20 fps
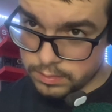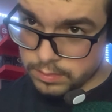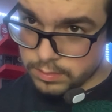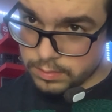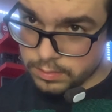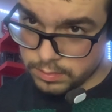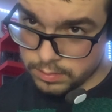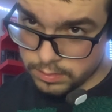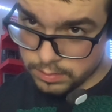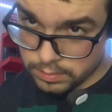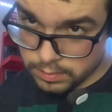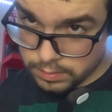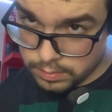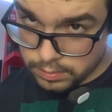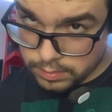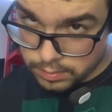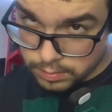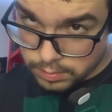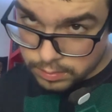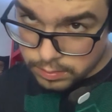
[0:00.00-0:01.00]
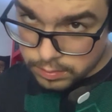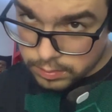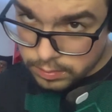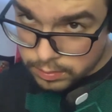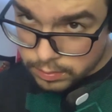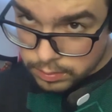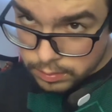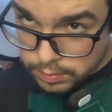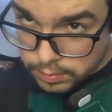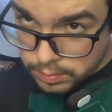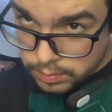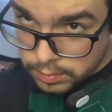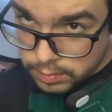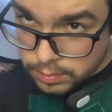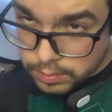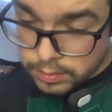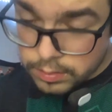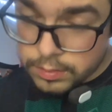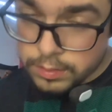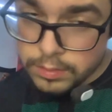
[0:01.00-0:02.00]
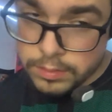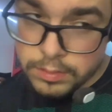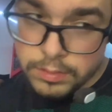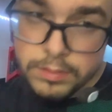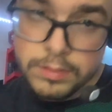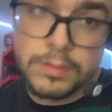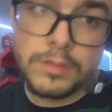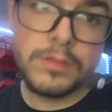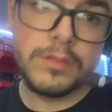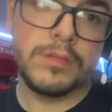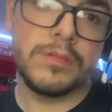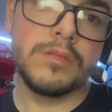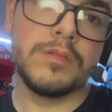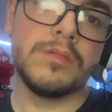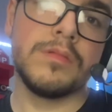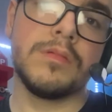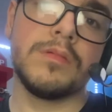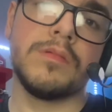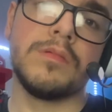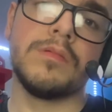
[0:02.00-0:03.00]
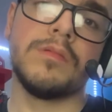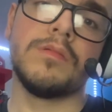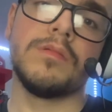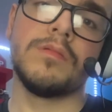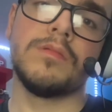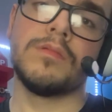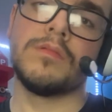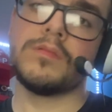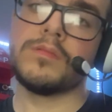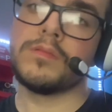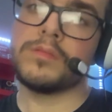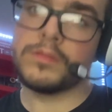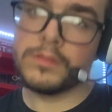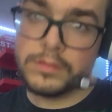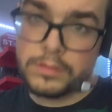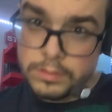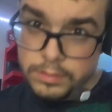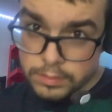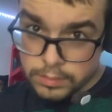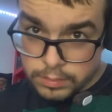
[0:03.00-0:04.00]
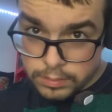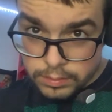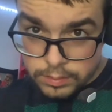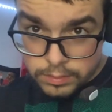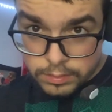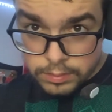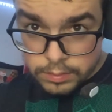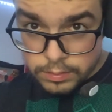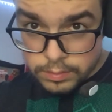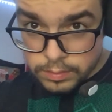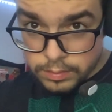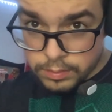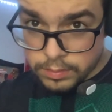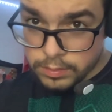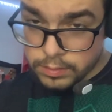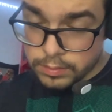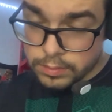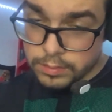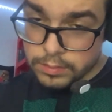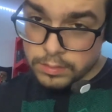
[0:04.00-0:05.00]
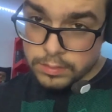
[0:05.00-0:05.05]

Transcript: [no speech]